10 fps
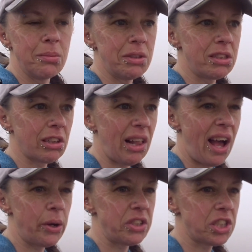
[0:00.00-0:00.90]
but this
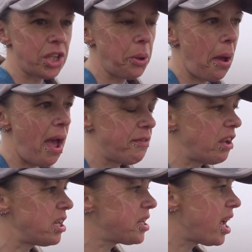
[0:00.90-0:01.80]
cloud is so
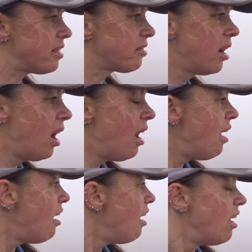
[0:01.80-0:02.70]
heavy and dense,
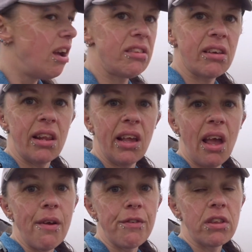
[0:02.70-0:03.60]
it's getting
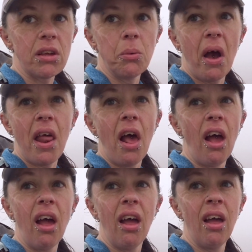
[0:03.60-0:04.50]
everything wet.
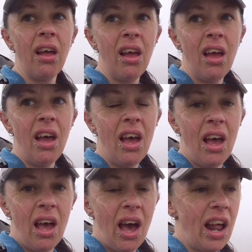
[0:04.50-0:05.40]

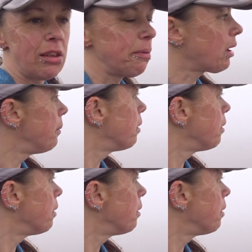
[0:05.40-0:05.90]
And it's becoming